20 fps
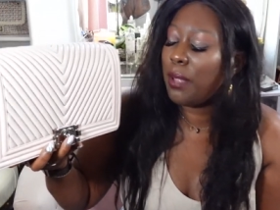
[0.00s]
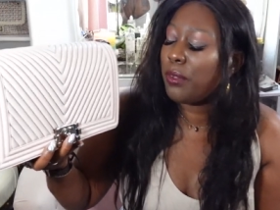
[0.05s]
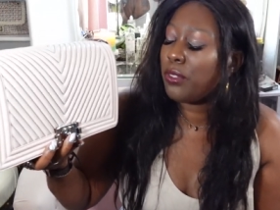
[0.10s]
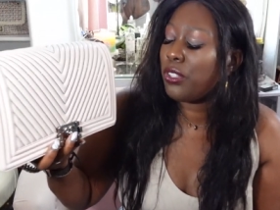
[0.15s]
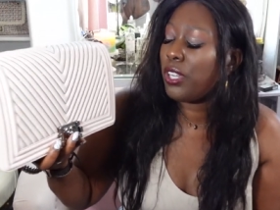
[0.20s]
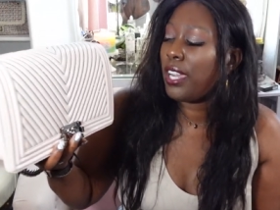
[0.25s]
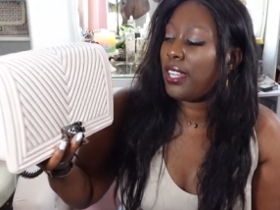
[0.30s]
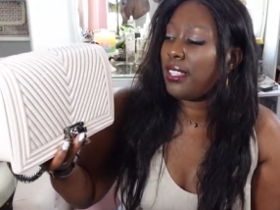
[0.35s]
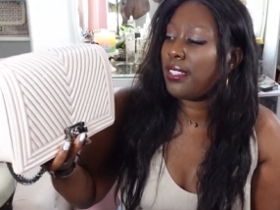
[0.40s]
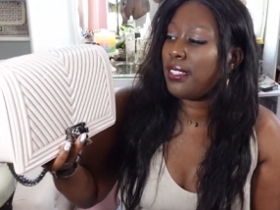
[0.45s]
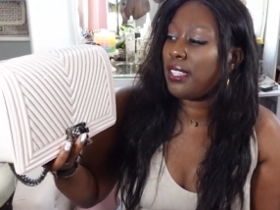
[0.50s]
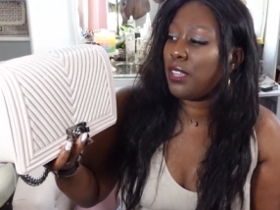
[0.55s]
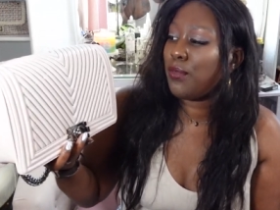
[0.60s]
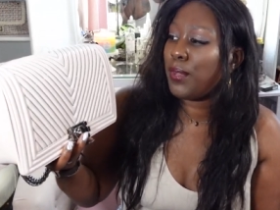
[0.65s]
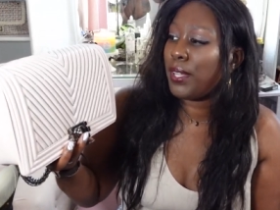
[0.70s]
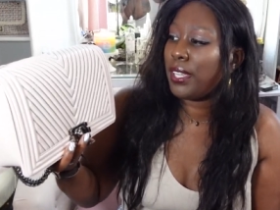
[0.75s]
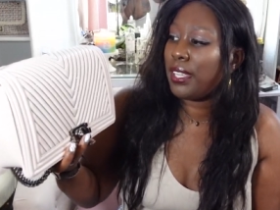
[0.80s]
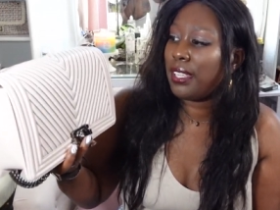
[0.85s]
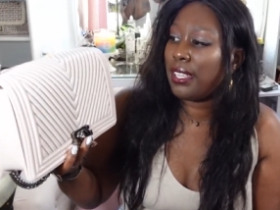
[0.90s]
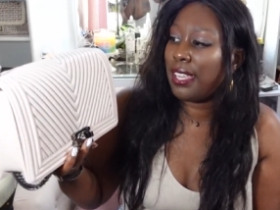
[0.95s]
I'll try to see
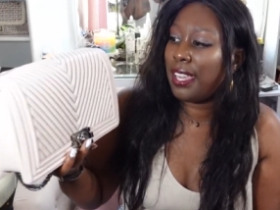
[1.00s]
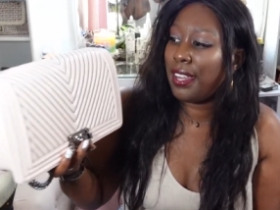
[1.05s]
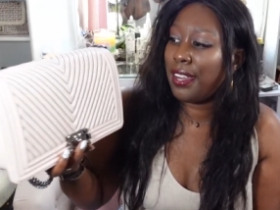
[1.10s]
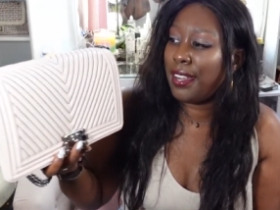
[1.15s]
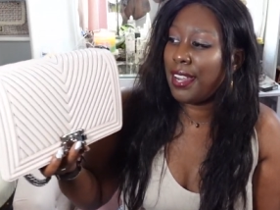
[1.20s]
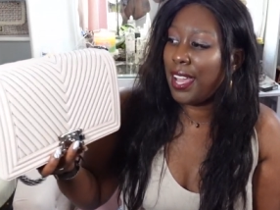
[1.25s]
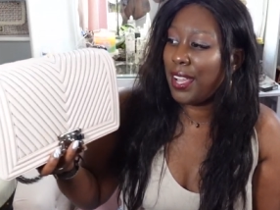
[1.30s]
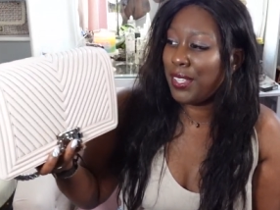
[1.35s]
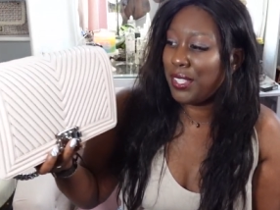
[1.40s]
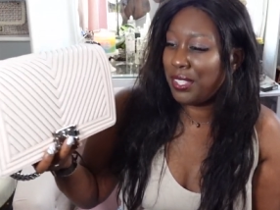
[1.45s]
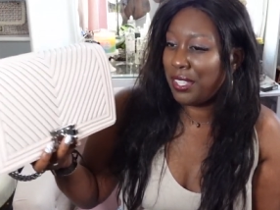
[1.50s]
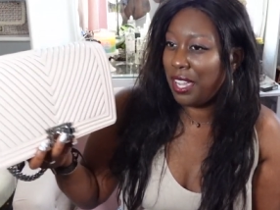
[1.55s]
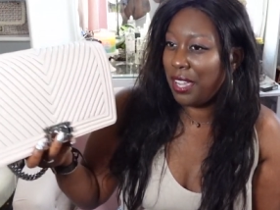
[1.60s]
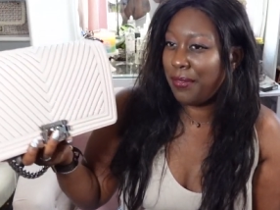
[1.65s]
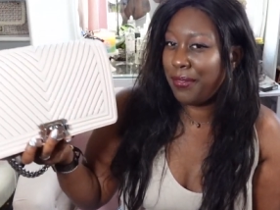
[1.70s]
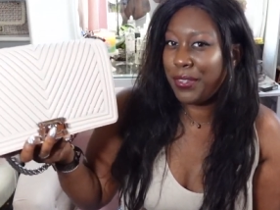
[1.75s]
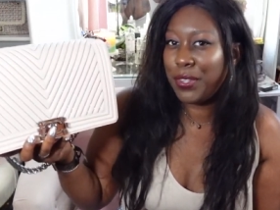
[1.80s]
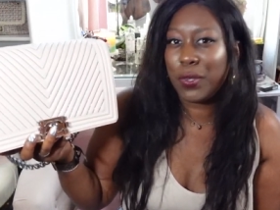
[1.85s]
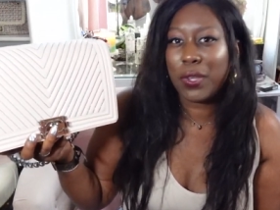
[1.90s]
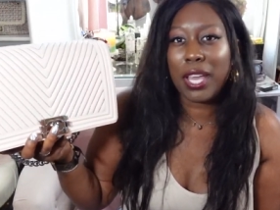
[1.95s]
if I can get it
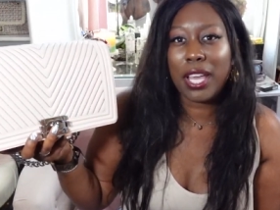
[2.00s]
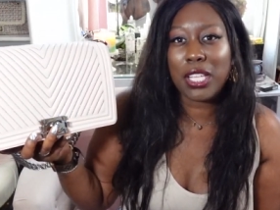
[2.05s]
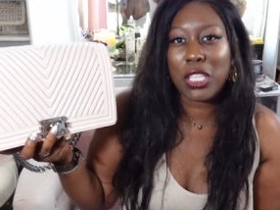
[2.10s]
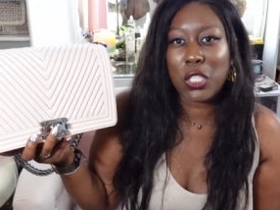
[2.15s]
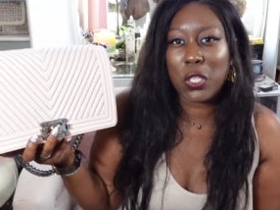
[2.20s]
outside for you guys